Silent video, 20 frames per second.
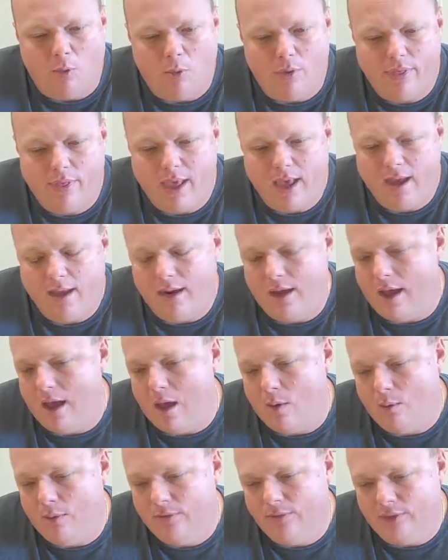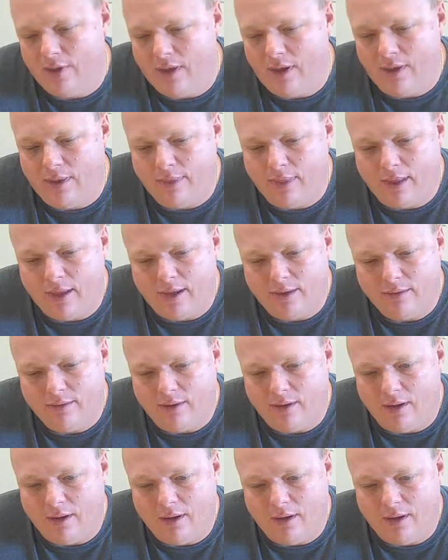with that, I will say that
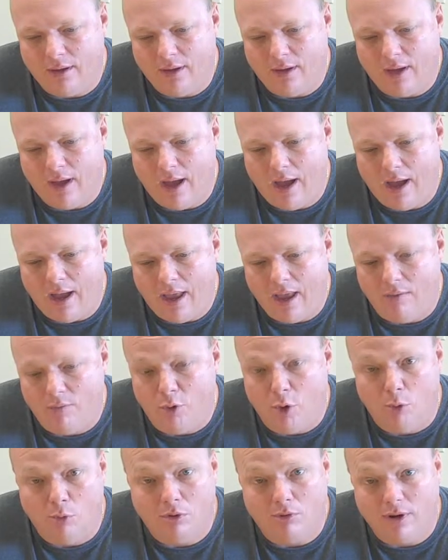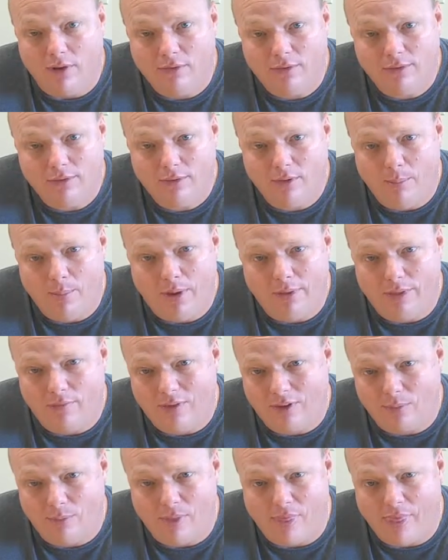I have no regrets about the
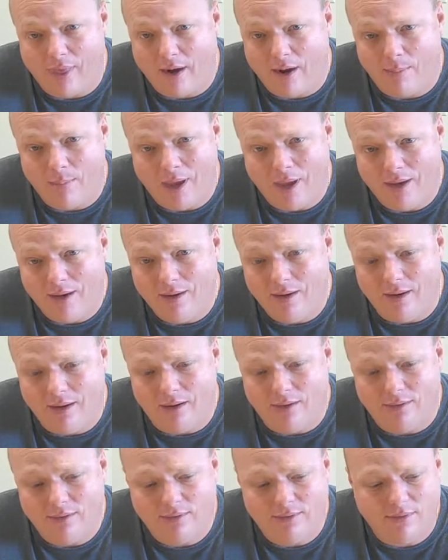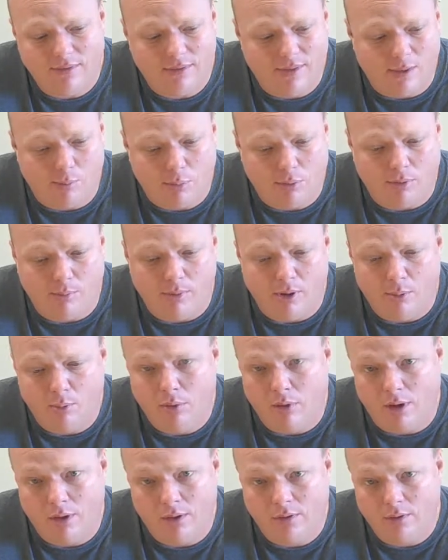investment that I made. It is the premier
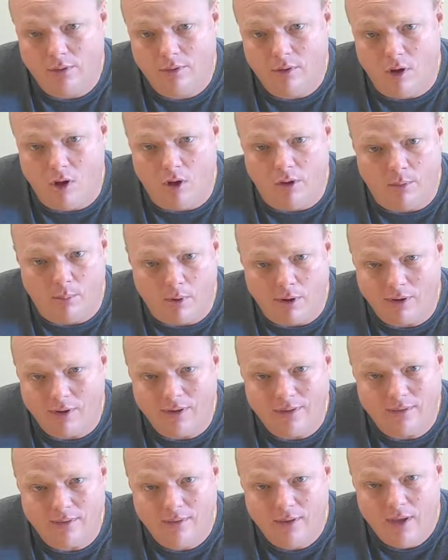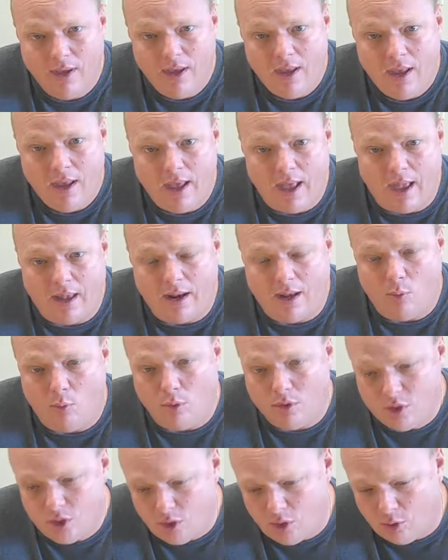product on the market, and I
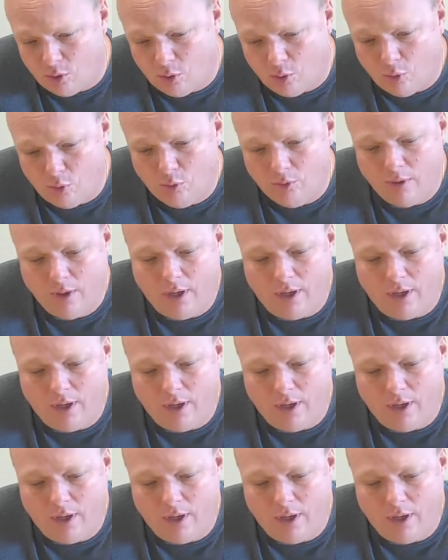wish you